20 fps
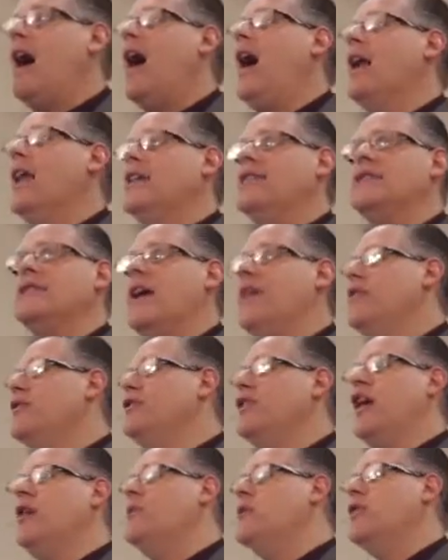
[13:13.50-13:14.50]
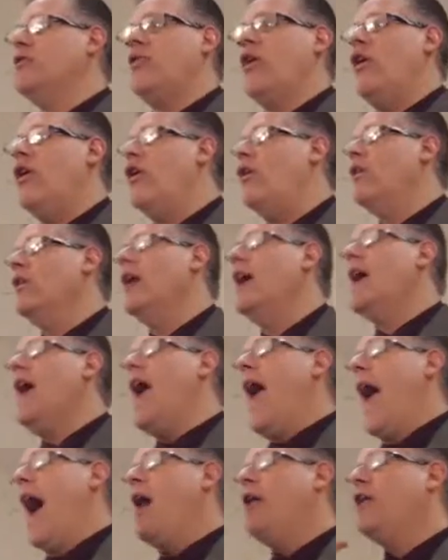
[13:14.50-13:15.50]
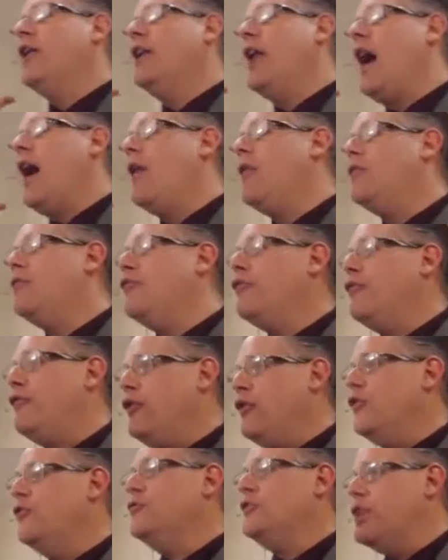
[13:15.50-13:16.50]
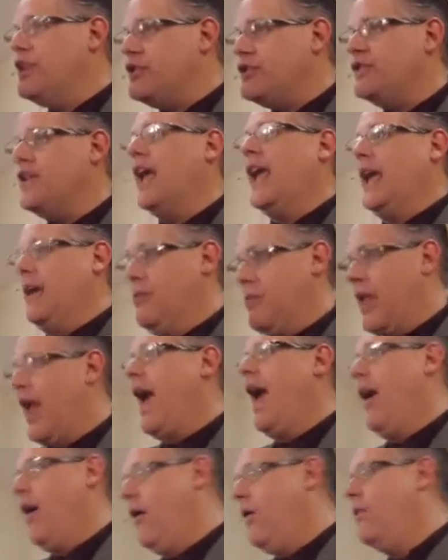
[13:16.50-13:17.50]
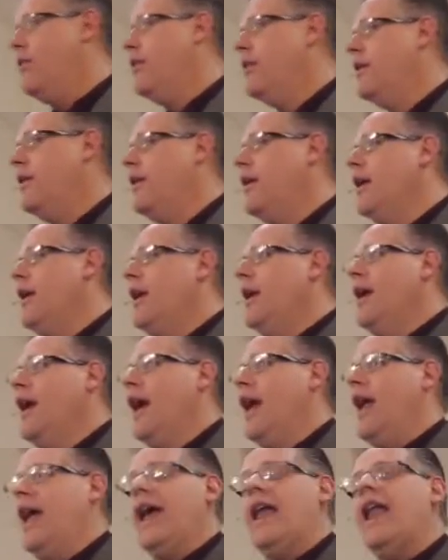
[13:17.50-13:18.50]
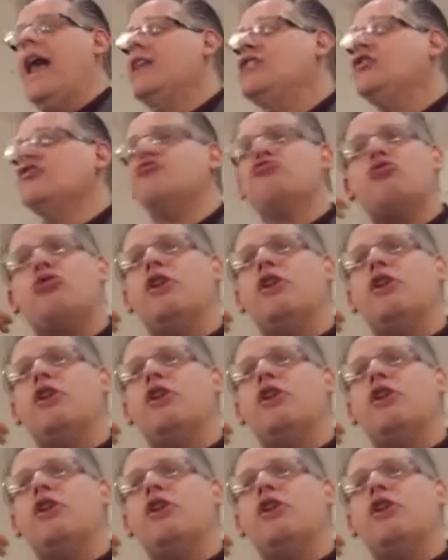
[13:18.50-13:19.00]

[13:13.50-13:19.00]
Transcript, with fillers: god has never done me wrong how could i refuse his name now and i just